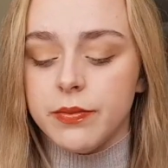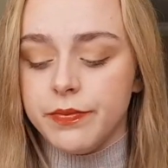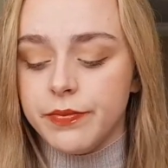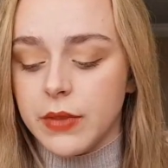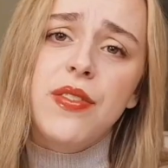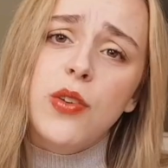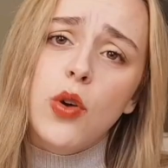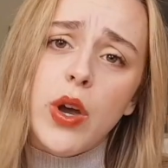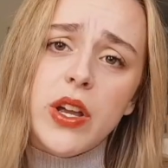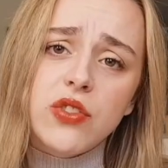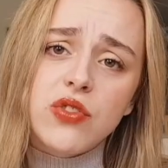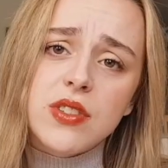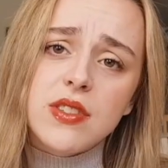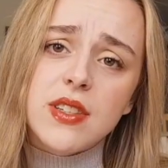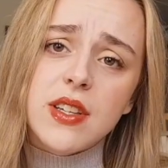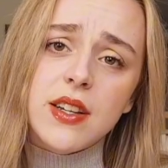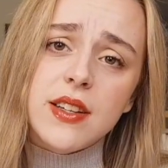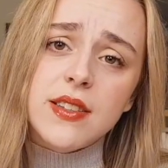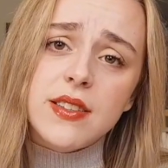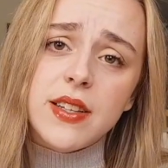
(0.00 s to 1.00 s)
If you're
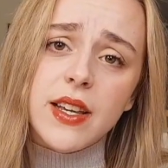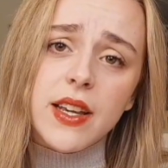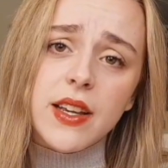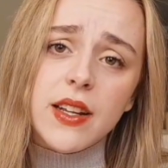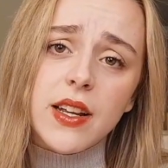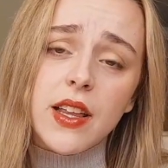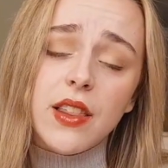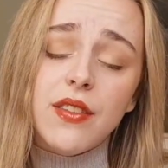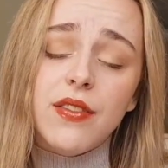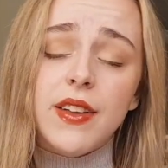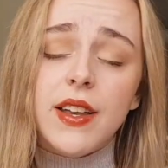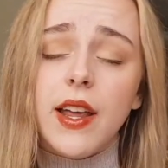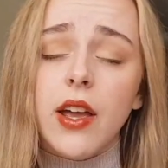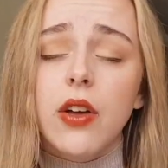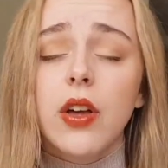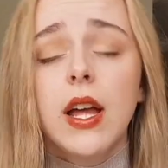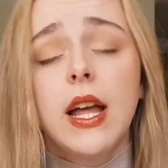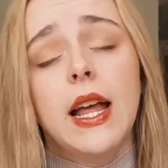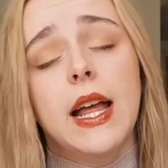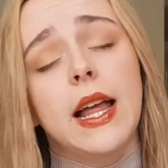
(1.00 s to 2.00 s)
interested in seeing another video,
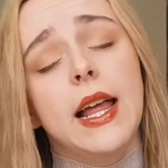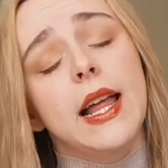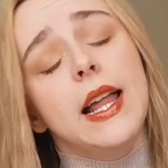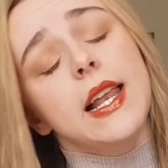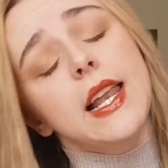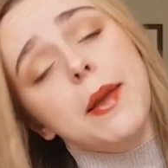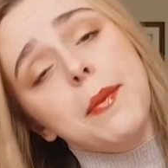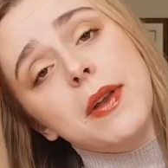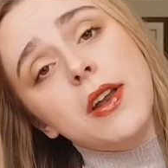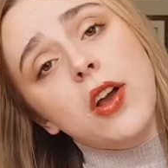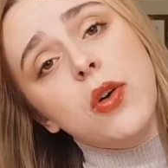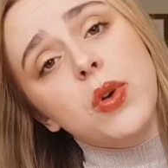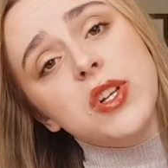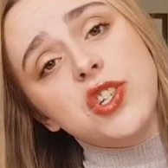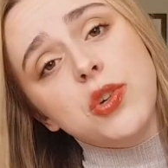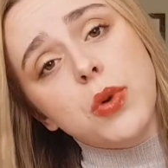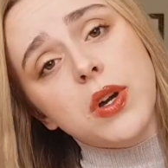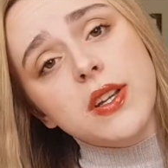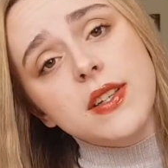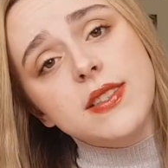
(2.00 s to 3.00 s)
let me know what
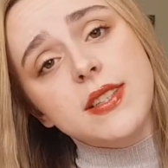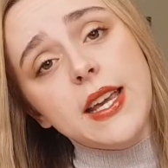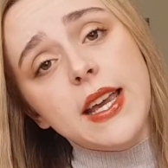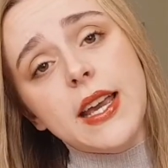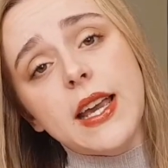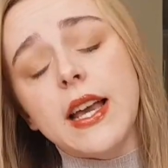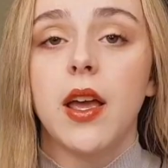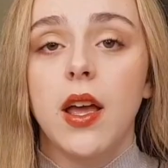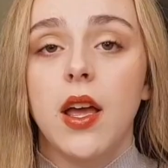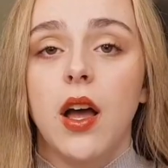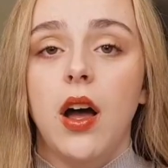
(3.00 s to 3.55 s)
you want to see.